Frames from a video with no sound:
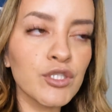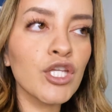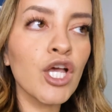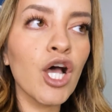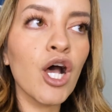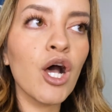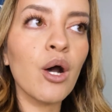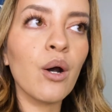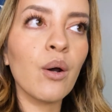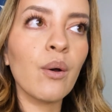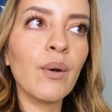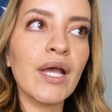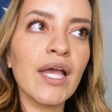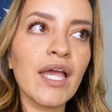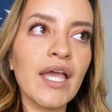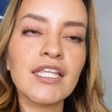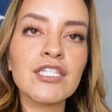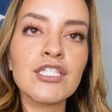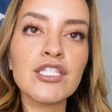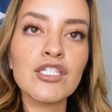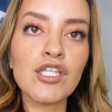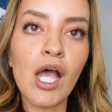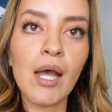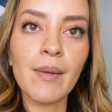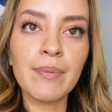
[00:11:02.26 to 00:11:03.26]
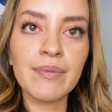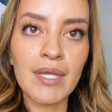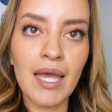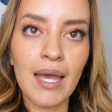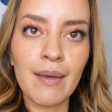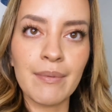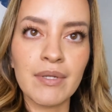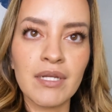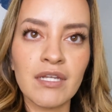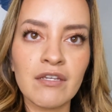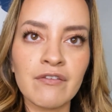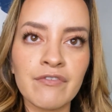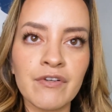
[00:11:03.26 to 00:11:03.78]
So it stopped
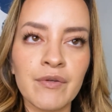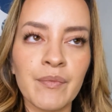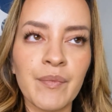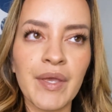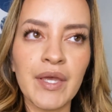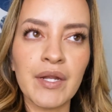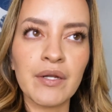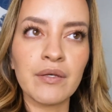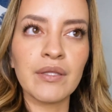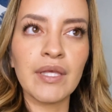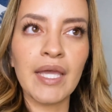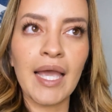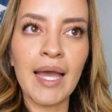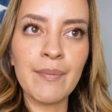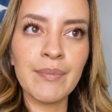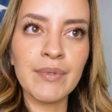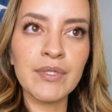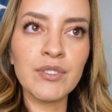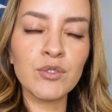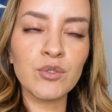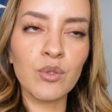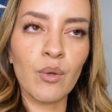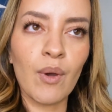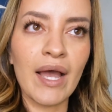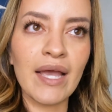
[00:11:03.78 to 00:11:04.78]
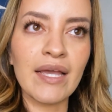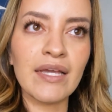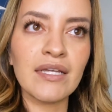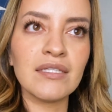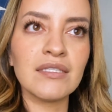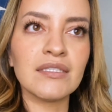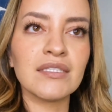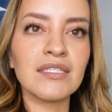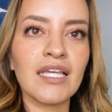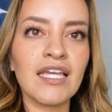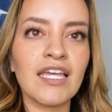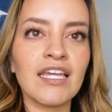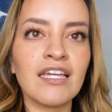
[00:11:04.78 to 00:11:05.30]
happening for me. It only happened
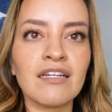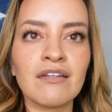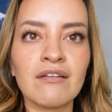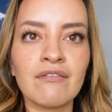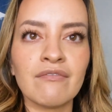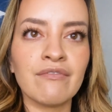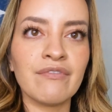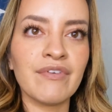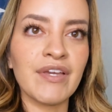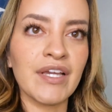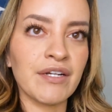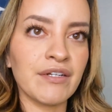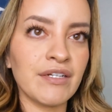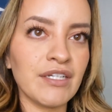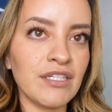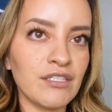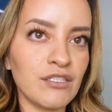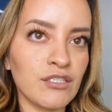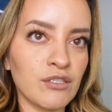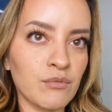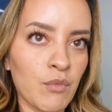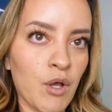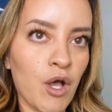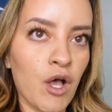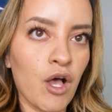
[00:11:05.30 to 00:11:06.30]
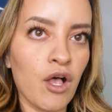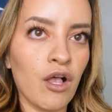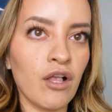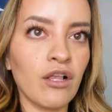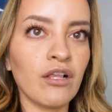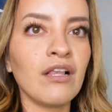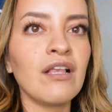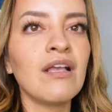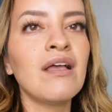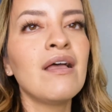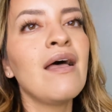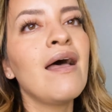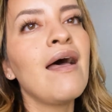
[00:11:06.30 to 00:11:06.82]
twice in very
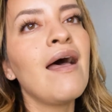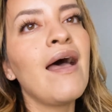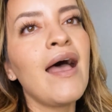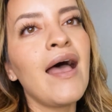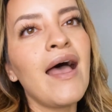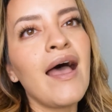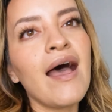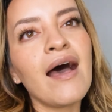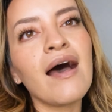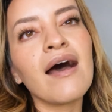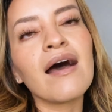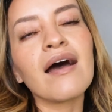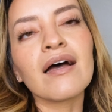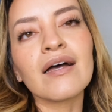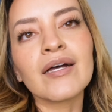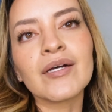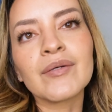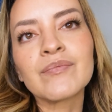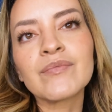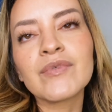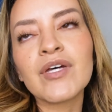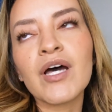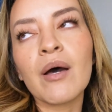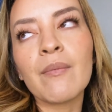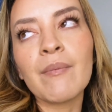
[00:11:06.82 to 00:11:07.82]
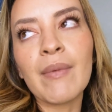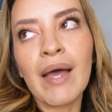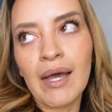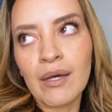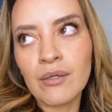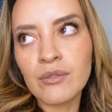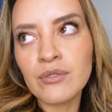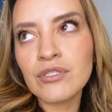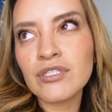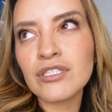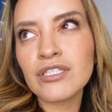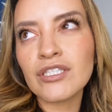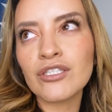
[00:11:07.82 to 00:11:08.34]
small
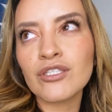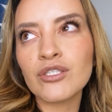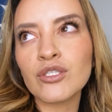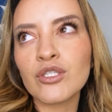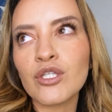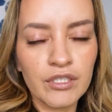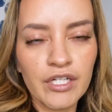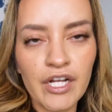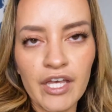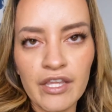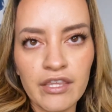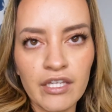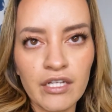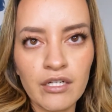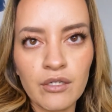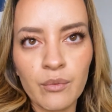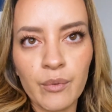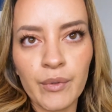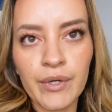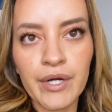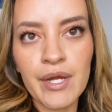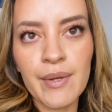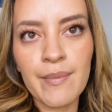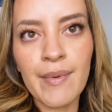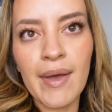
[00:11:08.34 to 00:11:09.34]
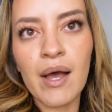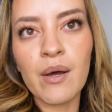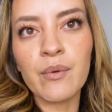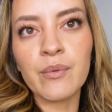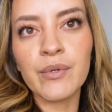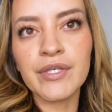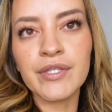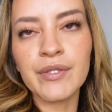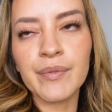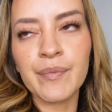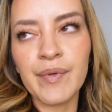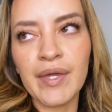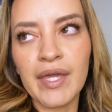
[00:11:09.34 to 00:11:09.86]
amounts, nothing to worry about
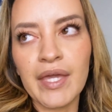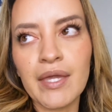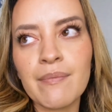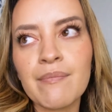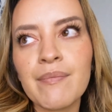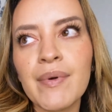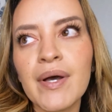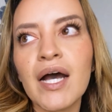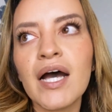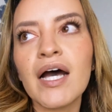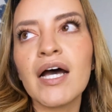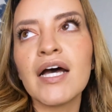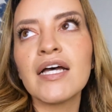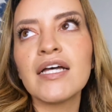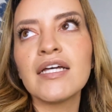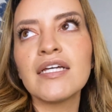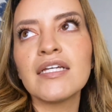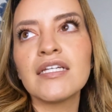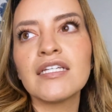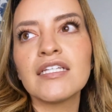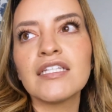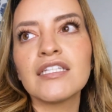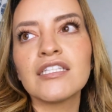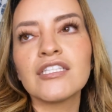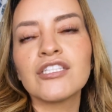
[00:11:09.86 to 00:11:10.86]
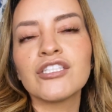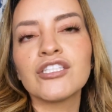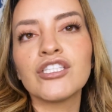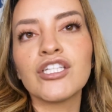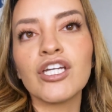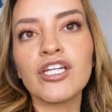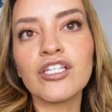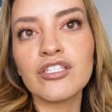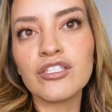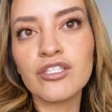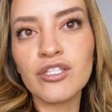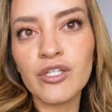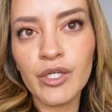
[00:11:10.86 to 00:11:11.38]
with me. But
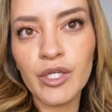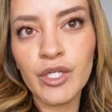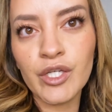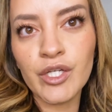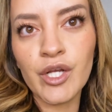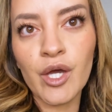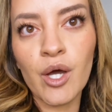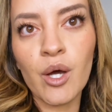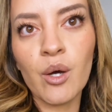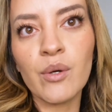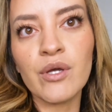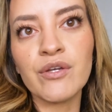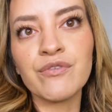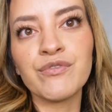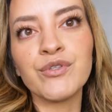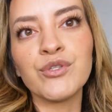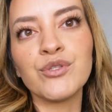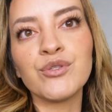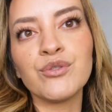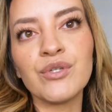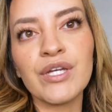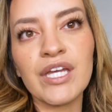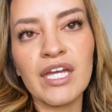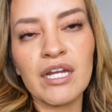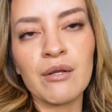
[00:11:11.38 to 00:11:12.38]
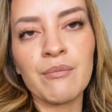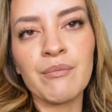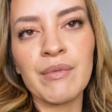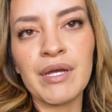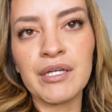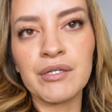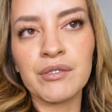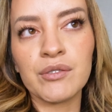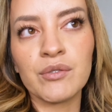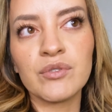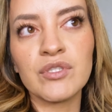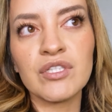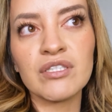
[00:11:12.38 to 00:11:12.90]
just so you know, if you do get a
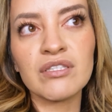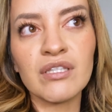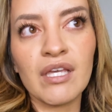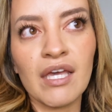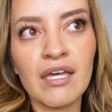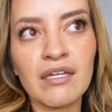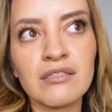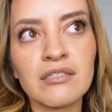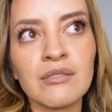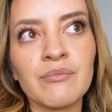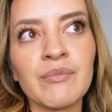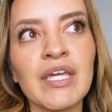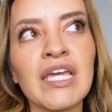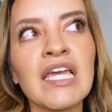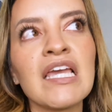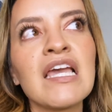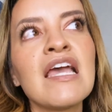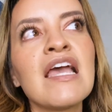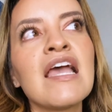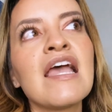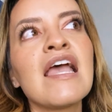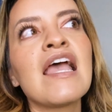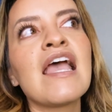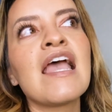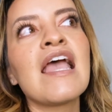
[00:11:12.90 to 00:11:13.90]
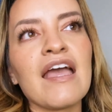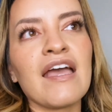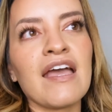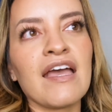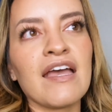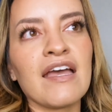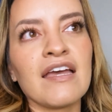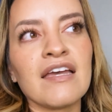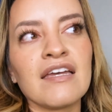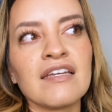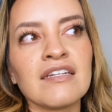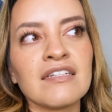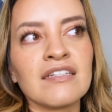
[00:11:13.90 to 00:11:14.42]
microdiscectomy
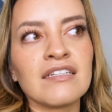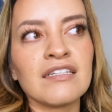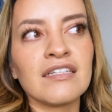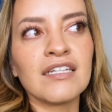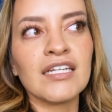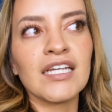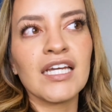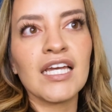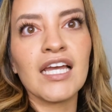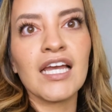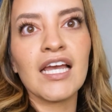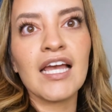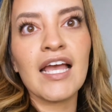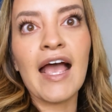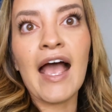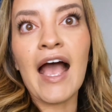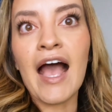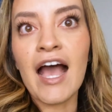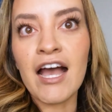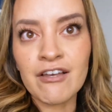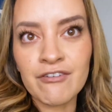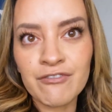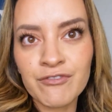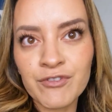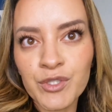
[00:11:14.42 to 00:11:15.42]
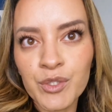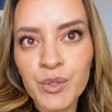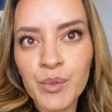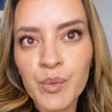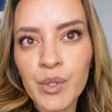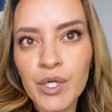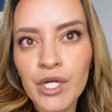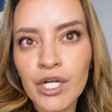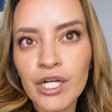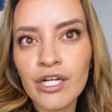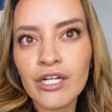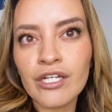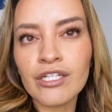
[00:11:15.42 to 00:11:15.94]
and
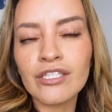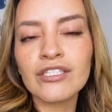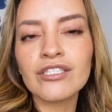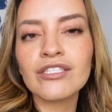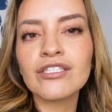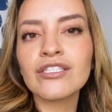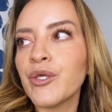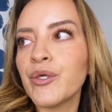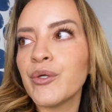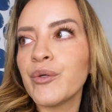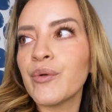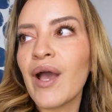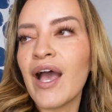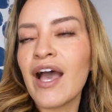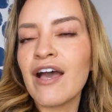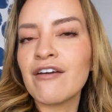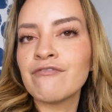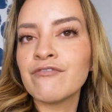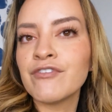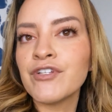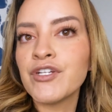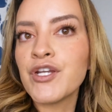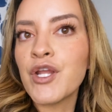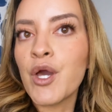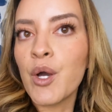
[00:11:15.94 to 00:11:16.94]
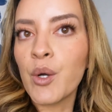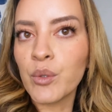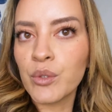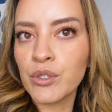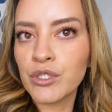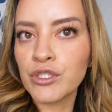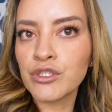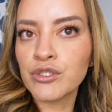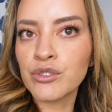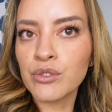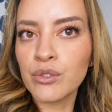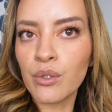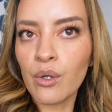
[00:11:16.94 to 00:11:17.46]
afterwards you have no
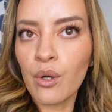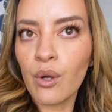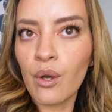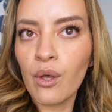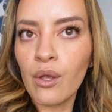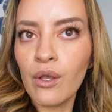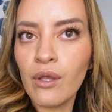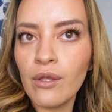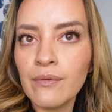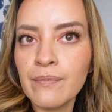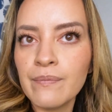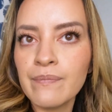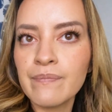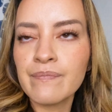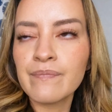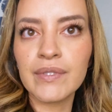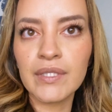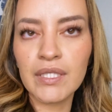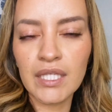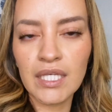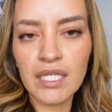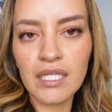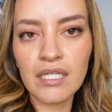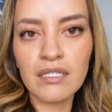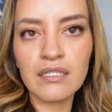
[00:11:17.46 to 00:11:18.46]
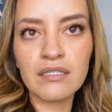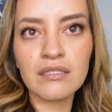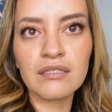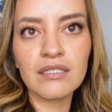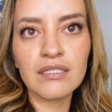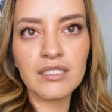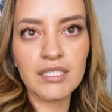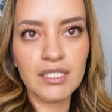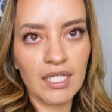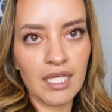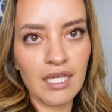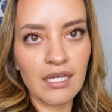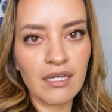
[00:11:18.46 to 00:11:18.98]
control,
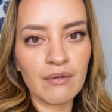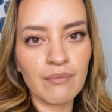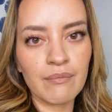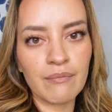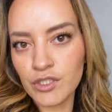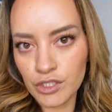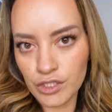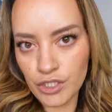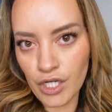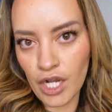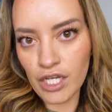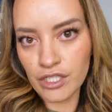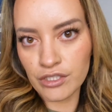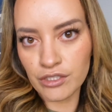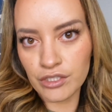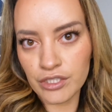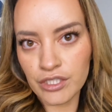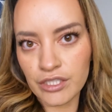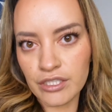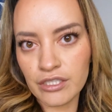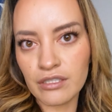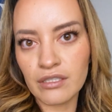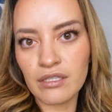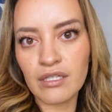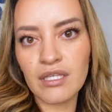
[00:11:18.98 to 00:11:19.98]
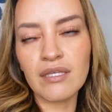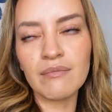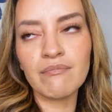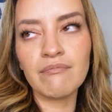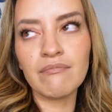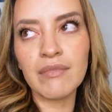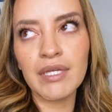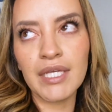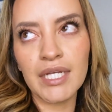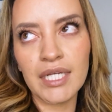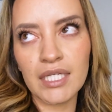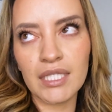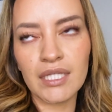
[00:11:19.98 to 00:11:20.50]
please seek your doctor
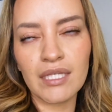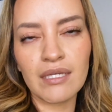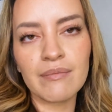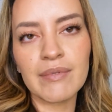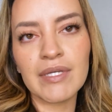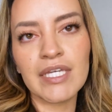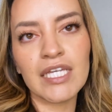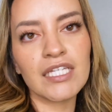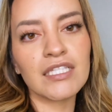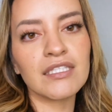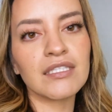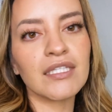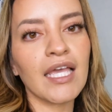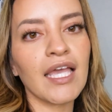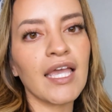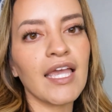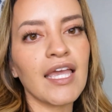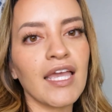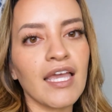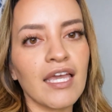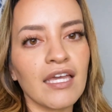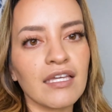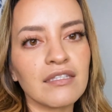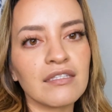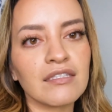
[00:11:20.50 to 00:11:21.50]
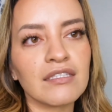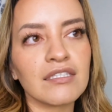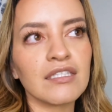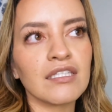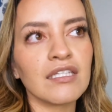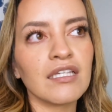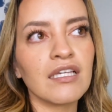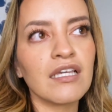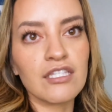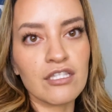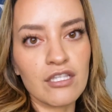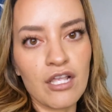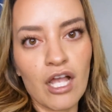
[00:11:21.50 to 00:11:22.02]
immediately, because
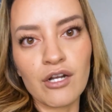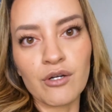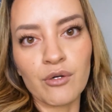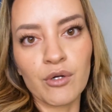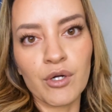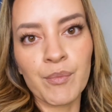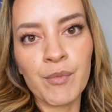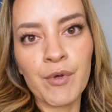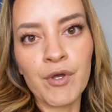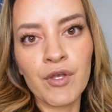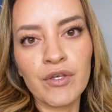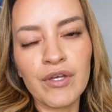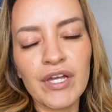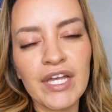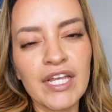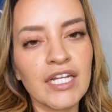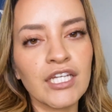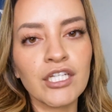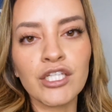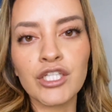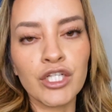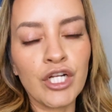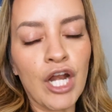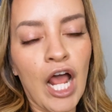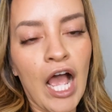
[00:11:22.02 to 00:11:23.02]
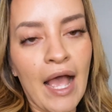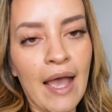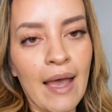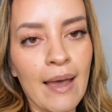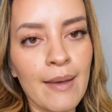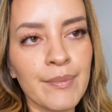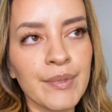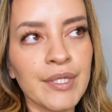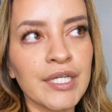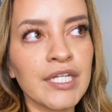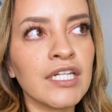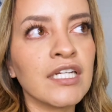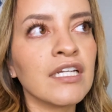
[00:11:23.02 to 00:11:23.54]
it is not normal and it should not
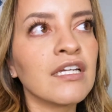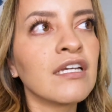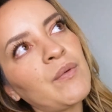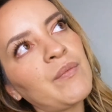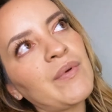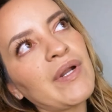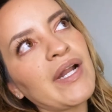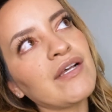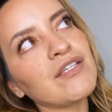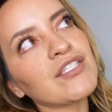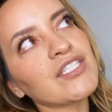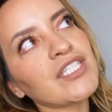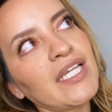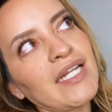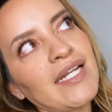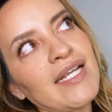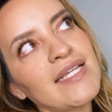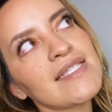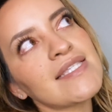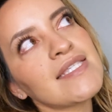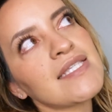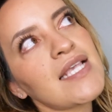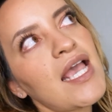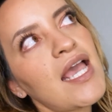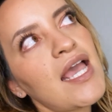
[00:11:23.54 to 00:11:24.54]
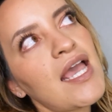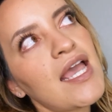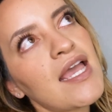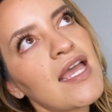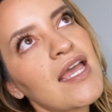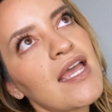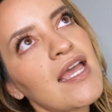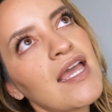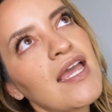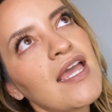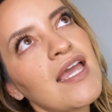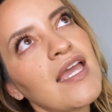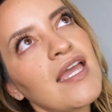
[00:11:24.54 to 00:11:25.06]
happen. What else can I
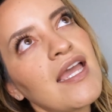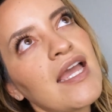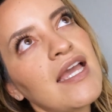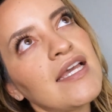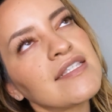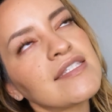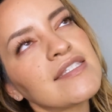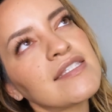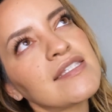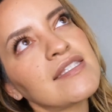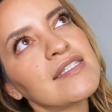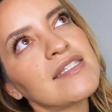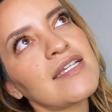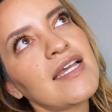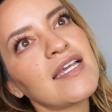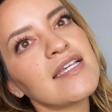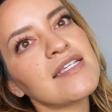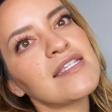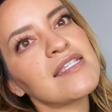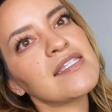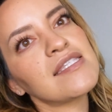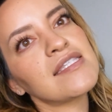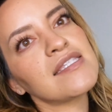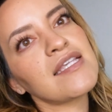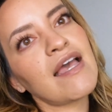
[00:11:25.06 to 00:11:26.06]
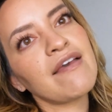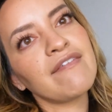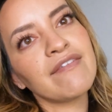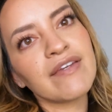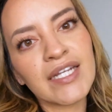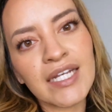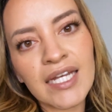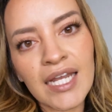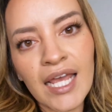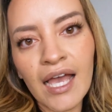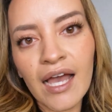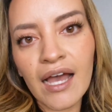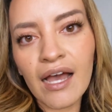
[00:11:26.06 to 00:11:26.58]
say? It's day
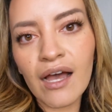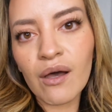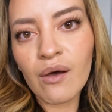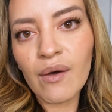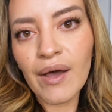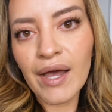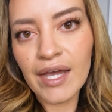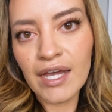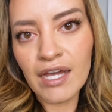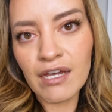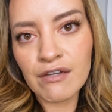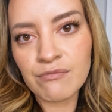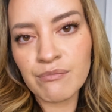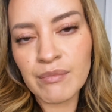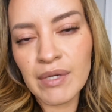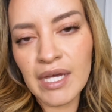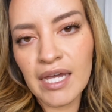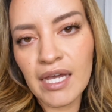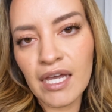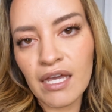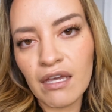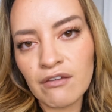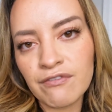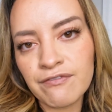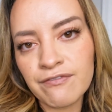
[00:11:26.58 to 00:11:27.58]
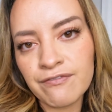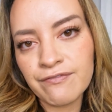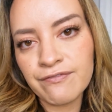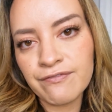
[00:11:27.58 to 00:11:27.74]
7 now. I have my